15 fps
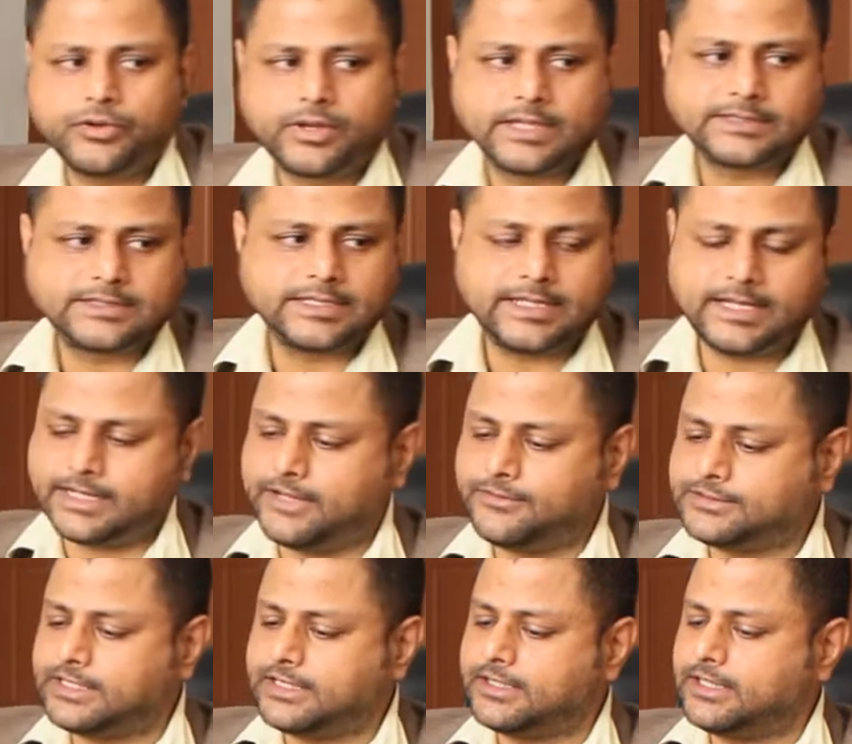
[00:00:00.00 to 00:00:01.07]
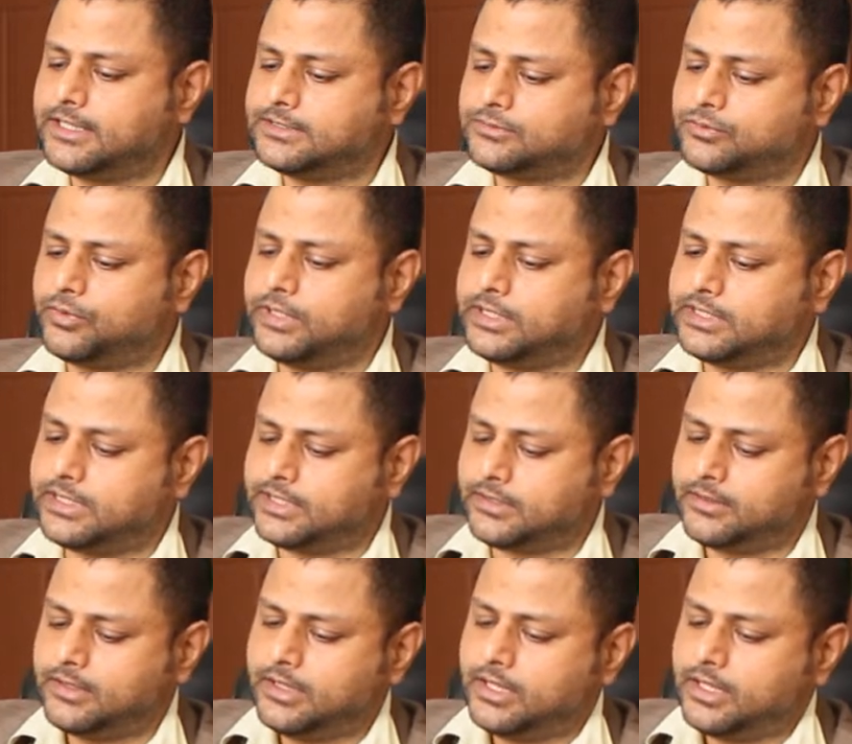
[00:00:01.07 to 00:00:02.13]
You can see that if signal is going
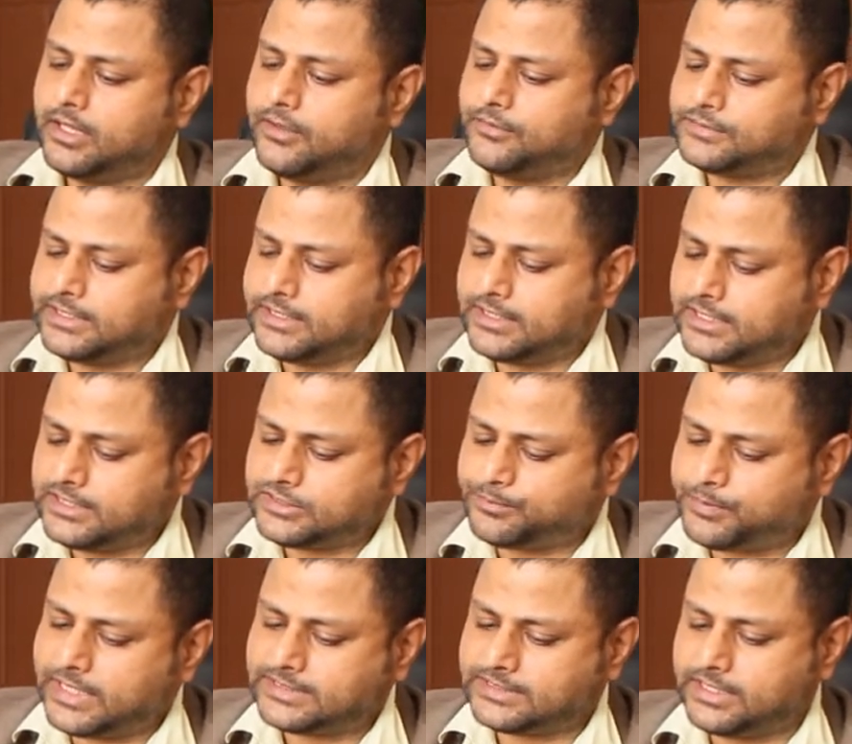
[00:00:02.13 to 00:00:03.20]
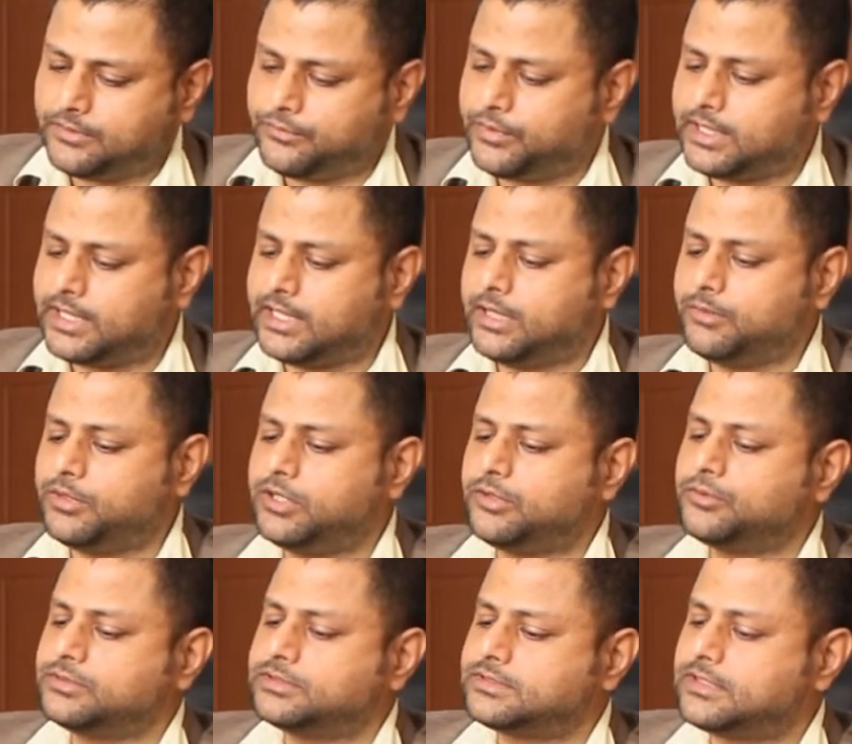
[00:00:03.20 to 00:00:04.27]
there, if signal is passing, we can able
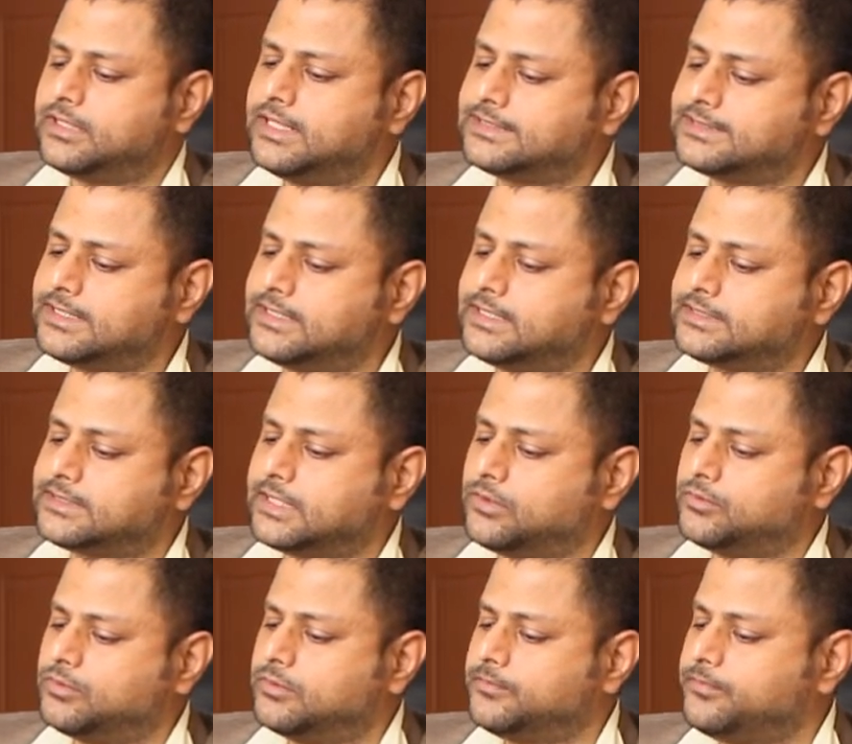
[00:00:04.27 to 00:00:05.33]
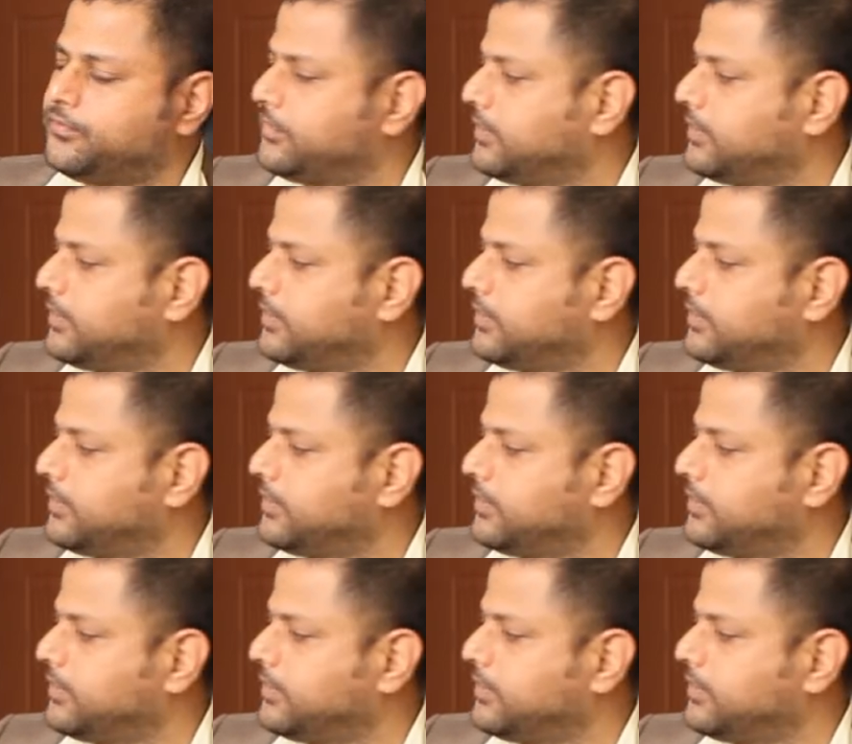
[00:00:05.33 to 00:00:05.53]
to listen the sound.